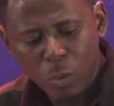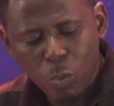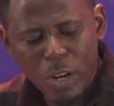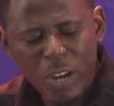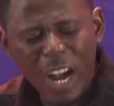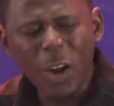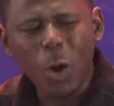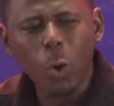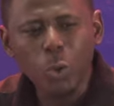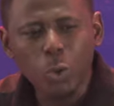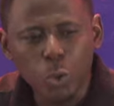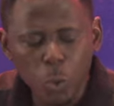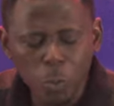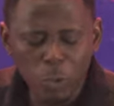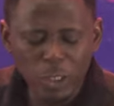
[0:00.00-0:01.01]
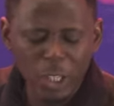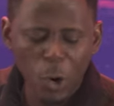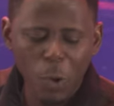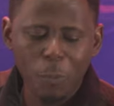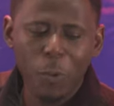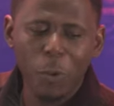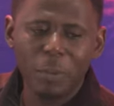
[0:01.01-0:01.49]
When you are consumed with
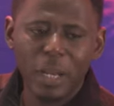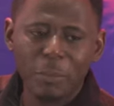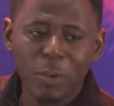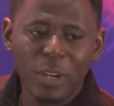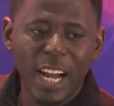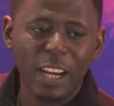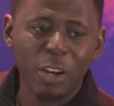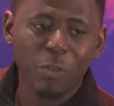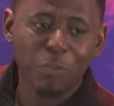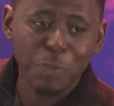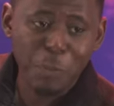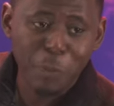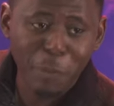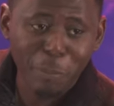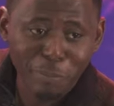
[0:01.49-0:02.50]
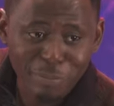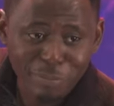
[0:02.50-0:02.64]
your own problem, you can't love people.